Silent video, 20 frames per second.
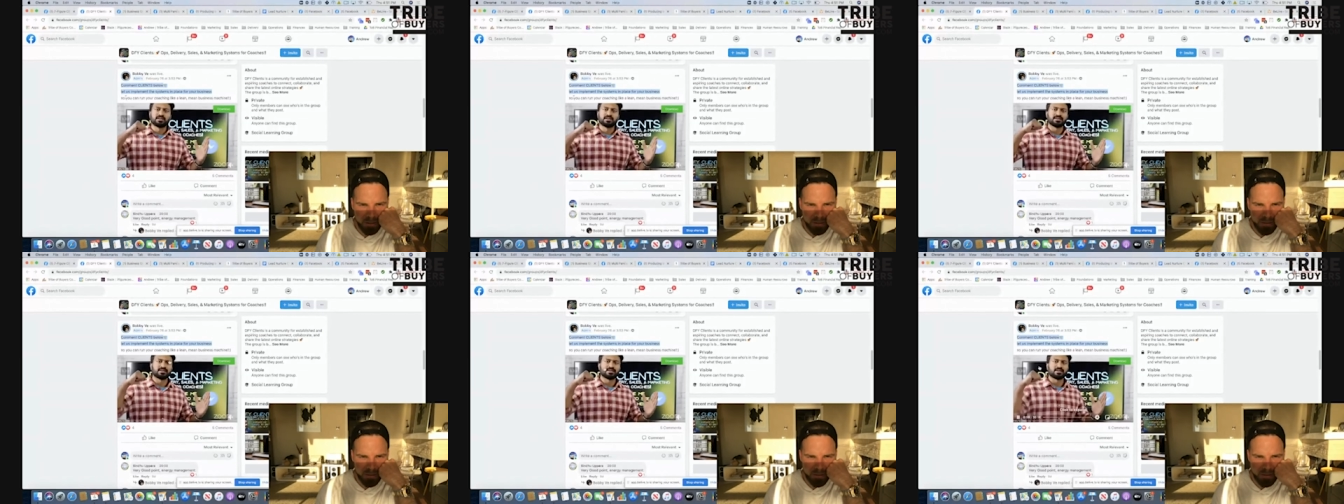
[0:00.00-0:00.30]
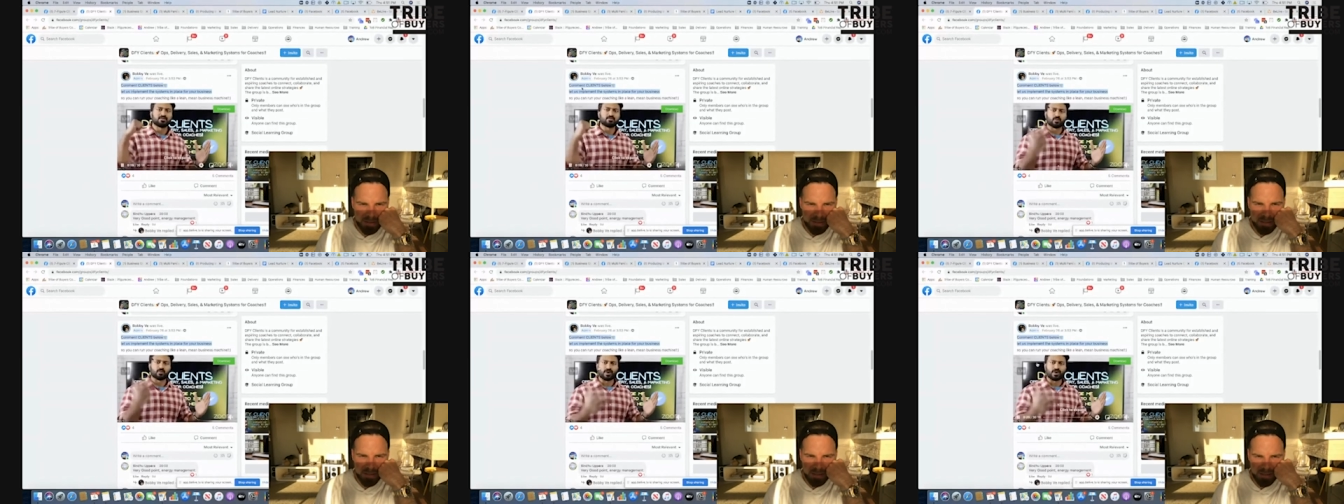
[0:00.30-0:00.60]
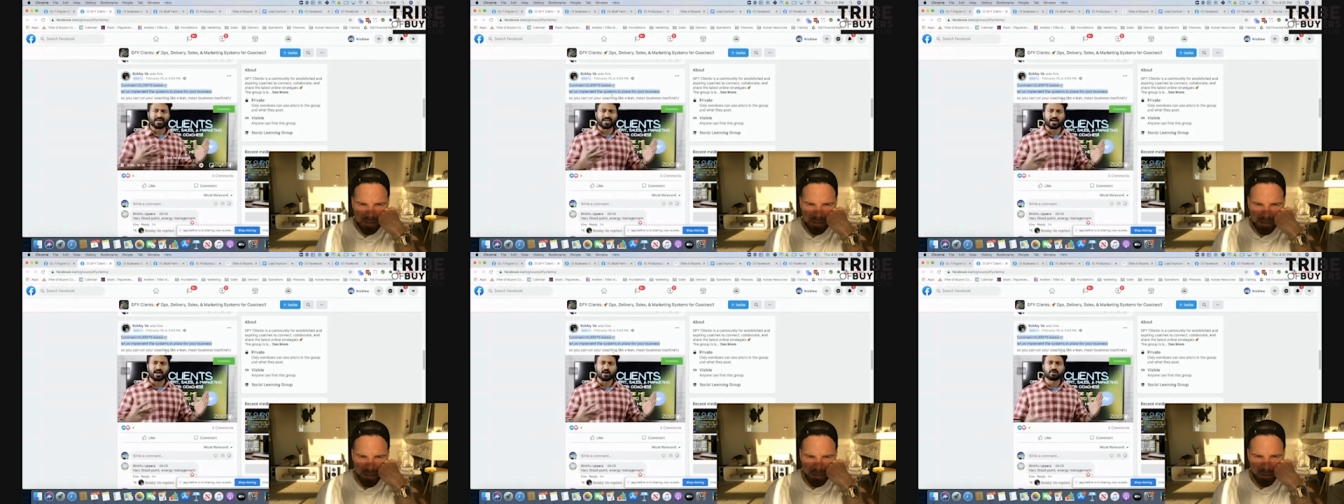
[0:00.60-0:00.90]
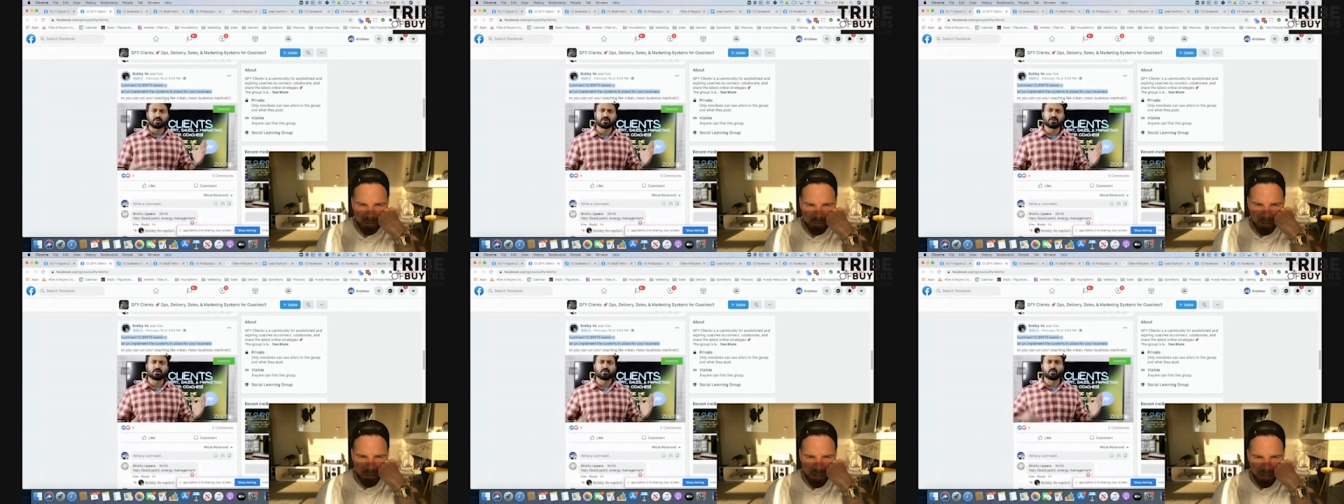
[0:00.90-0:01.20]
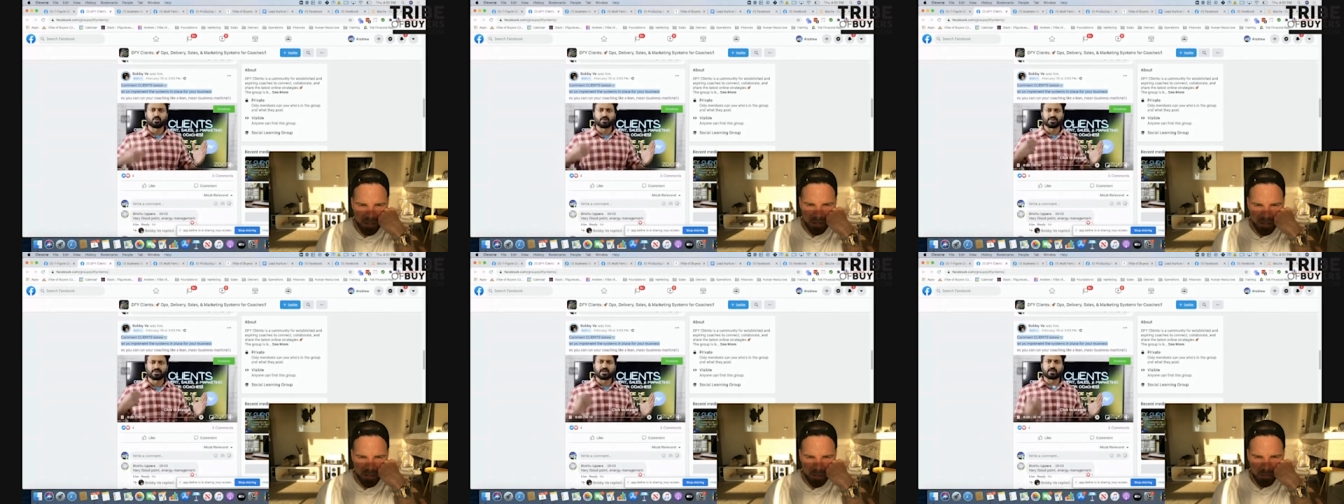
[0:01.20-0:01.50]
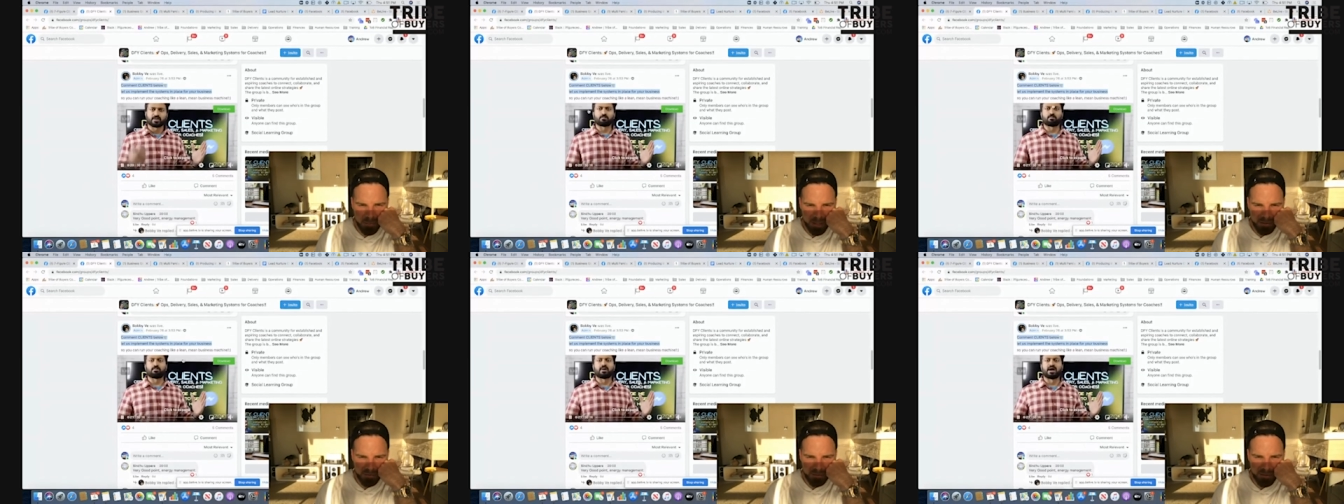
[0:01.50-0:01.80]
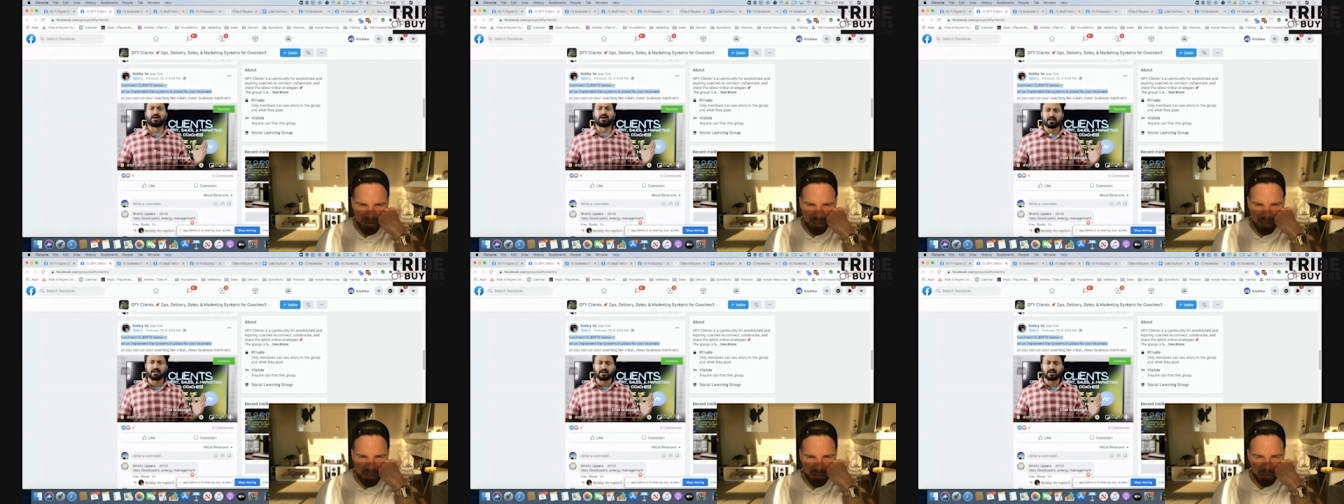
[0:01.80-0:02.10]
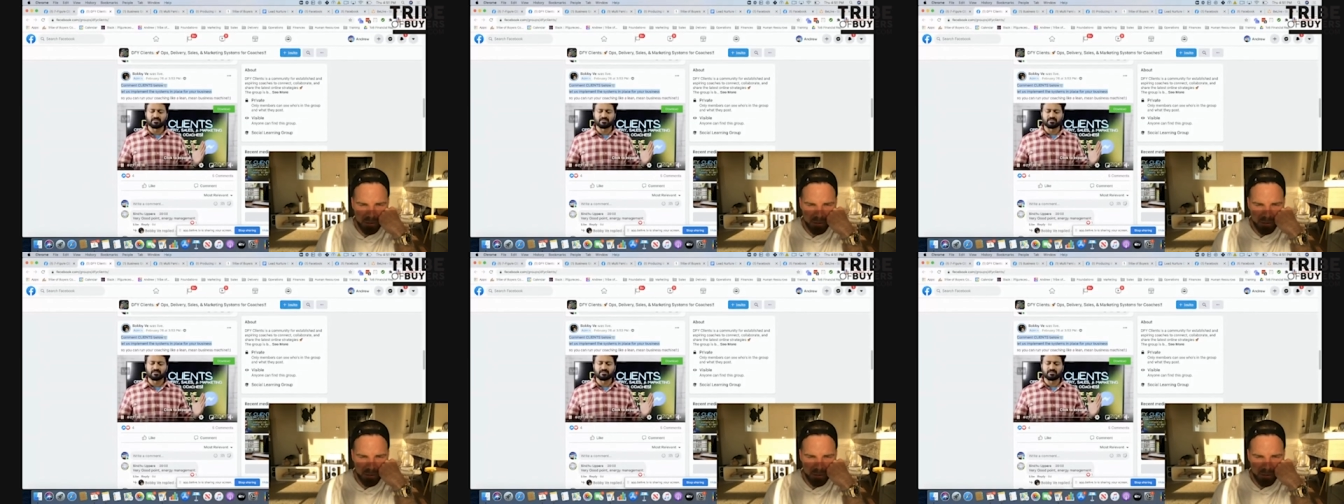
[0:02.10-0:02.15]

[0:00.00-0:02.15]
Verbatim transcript: this isn't telling me anything about the video.